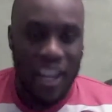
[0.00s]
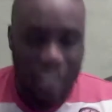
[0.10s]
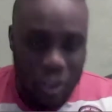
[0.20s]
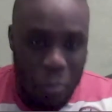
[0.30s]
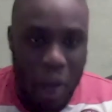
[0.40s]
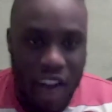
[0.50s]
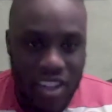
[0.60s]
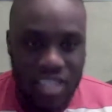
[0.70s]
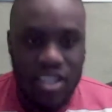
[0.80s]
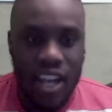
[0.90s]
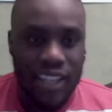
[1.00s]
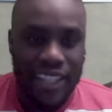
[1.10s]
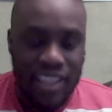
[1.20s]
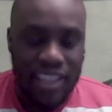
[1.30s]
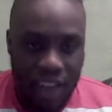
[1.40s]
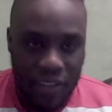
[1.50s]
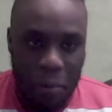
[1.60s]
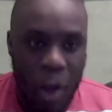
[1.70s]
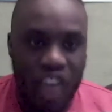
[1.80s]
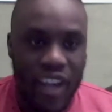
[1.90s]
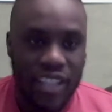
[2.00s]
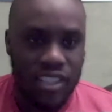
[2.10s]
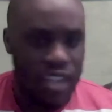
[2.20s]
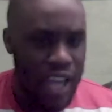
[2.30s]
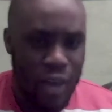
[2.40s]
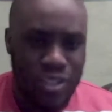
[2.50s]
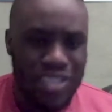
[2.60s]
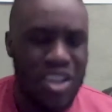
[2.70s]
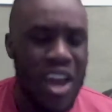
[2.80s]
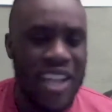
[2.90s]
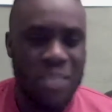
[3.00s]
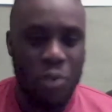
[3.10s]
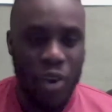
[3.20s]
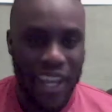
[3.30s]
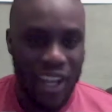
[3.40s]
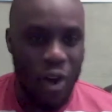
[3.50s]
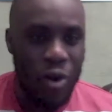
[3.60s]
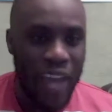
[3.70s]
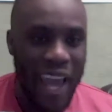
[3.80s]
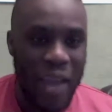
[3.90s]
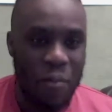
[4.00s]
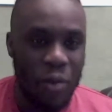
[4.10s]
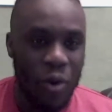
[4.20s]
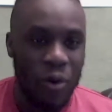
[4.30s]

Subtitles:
Mahrez and Sterling did nothing. Mahrez was in Tierney's pocket the whole game, bro.